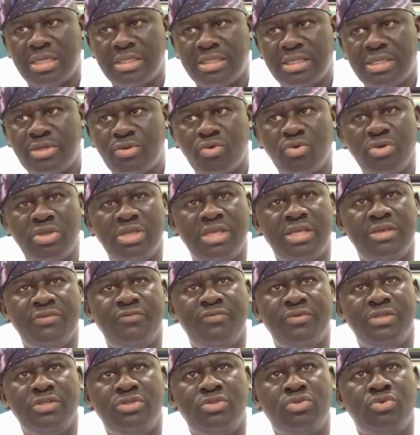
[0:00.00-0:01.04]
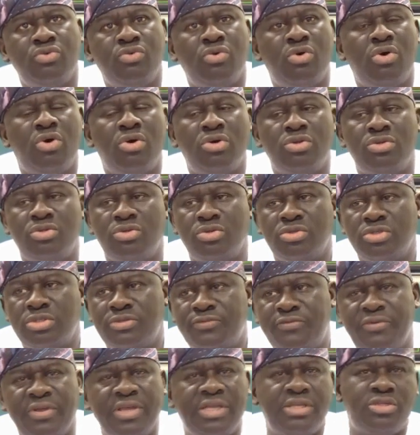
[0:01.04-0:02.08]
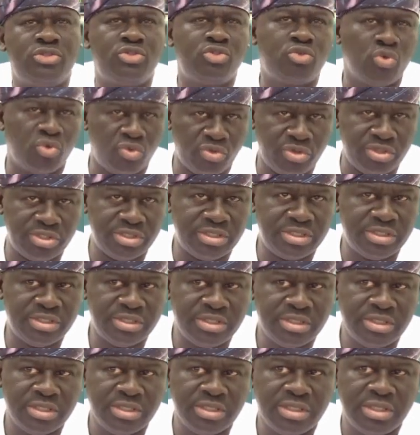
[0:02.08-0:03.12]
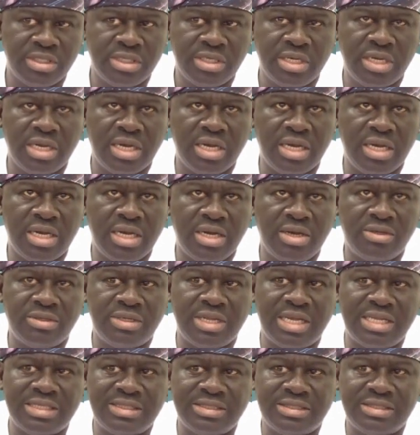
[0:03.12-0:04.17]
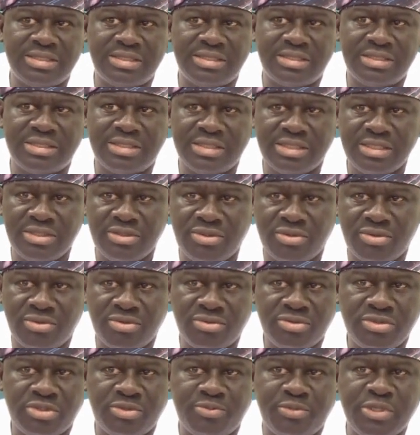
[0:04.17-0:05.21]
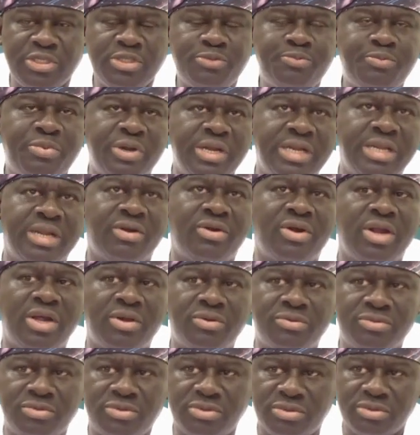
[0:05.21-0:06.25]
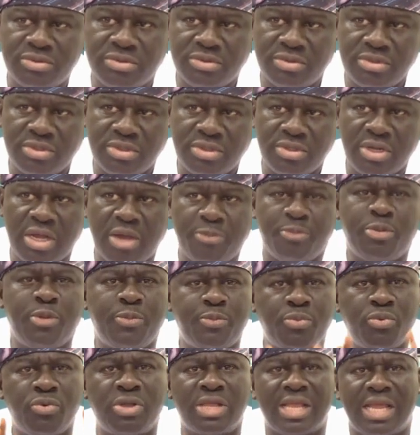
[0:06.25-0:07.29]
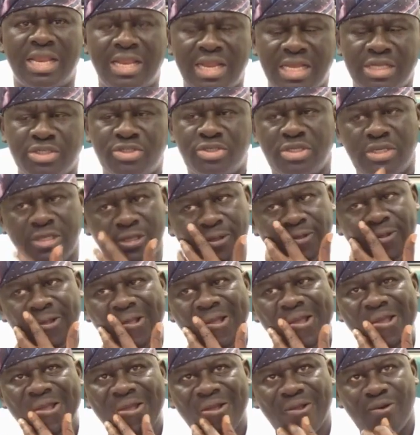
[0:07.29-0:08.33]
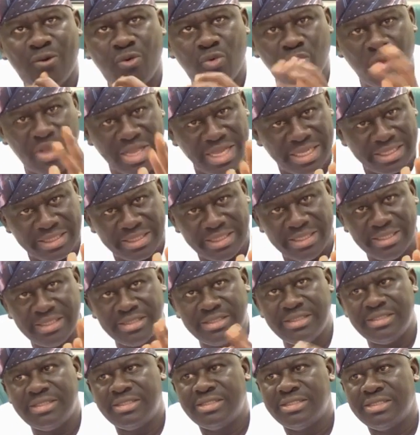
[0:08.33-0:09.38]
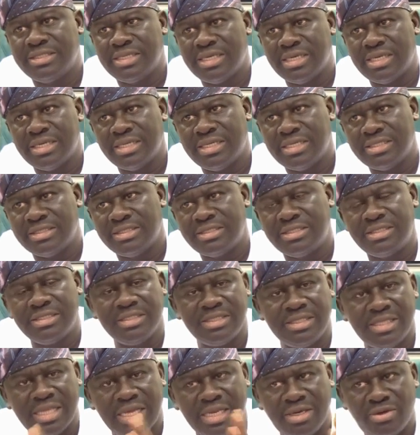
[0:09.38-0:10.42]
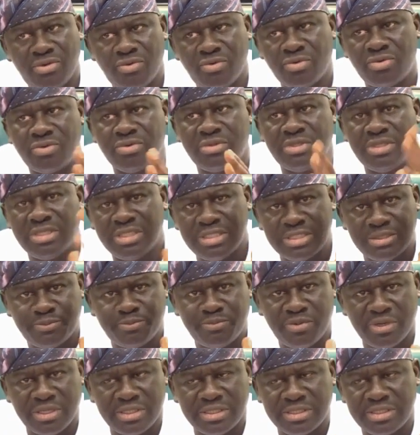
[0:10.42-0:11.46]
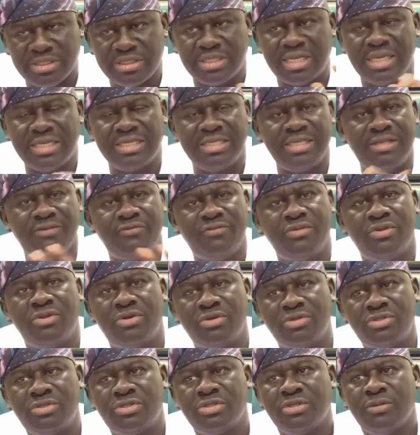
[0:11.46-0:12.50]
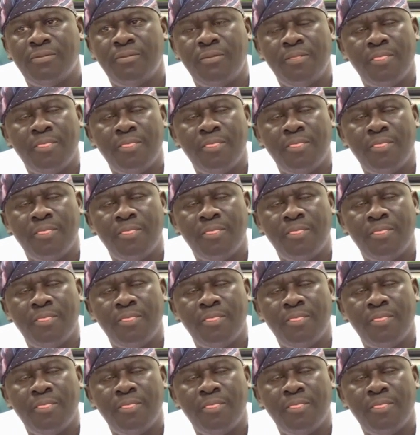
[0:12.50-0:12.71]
they don't give in to all those fake stories that is being spread around. Our people can actually look at things and see that look, this person had given us